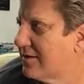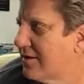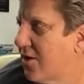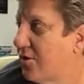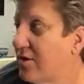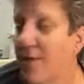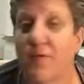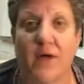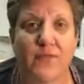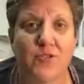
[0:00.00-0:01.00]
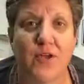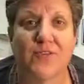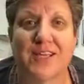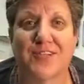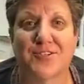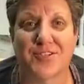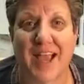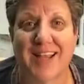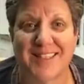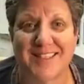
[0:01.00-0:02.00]
in. Oh, nonprofits, you have to get your
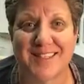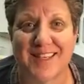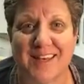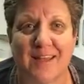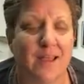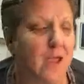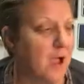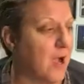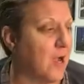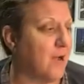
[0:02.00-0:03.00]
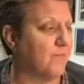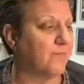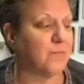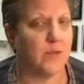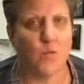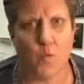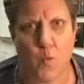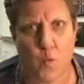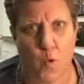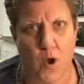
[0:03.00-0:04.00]
taxes in. Um,
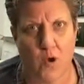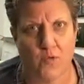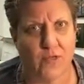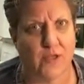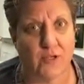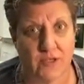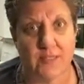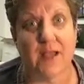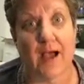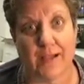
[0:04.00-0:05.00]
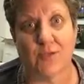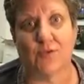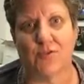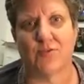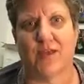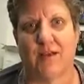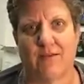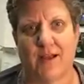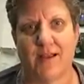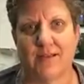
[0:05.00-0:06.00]
whoa, thank goodness I told you that,
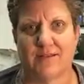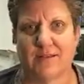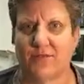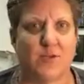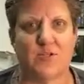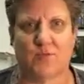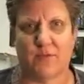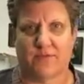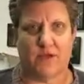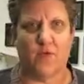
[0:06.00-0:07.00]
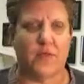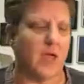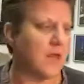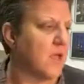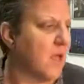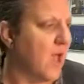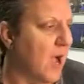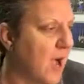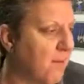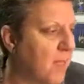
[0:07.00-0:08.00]
right? Because otherwise you wouldn't have known that.
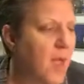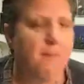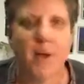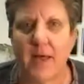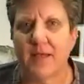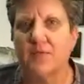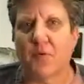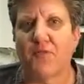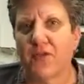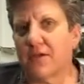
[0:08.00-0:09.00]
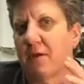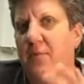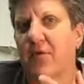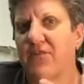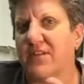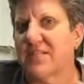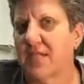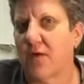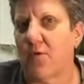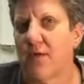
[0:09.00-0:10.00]
Um, but it's perfect a perfect
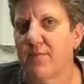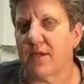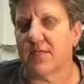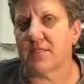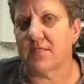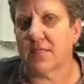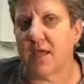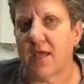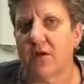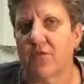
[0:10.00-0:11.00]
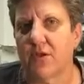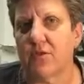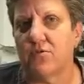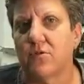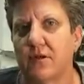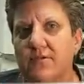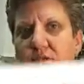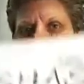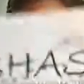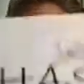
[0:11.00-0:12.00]
segue because today in our Think Local Love
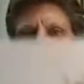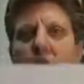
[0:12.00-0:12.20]
shout out,